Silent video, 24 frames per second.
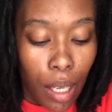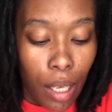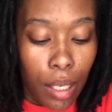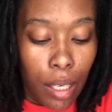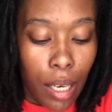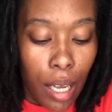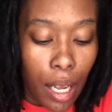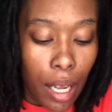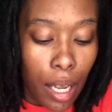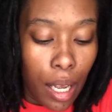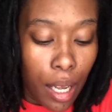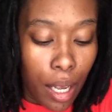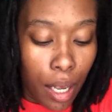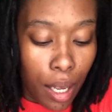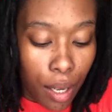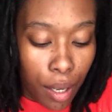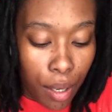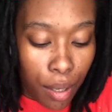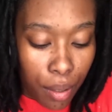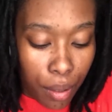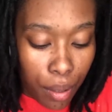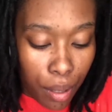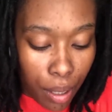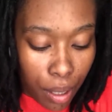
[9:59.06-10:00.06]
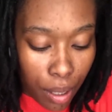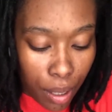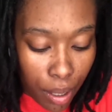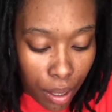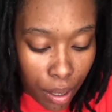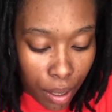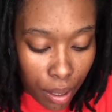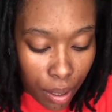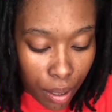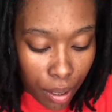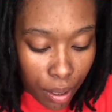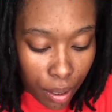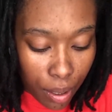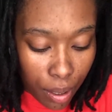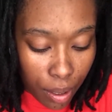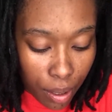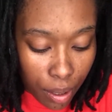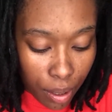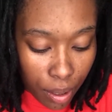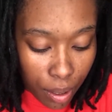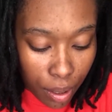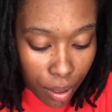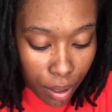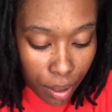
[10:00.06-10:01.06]
Now,
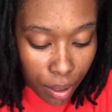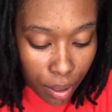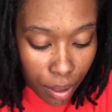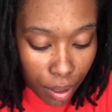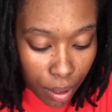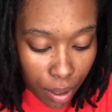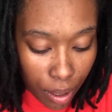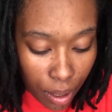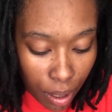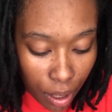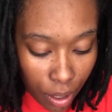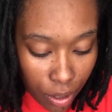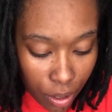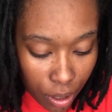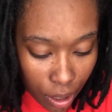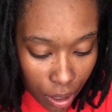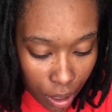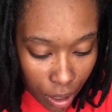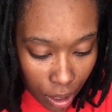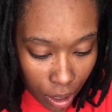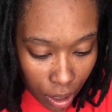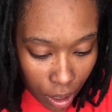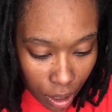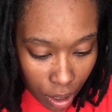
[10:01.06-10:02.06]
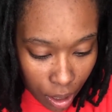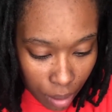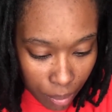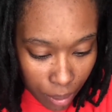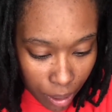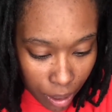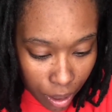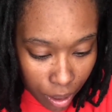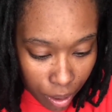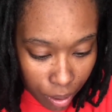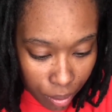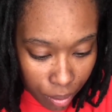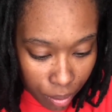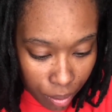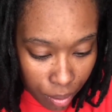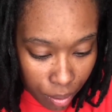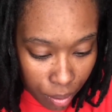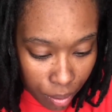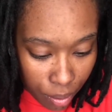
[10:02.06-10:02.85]
here's the thing about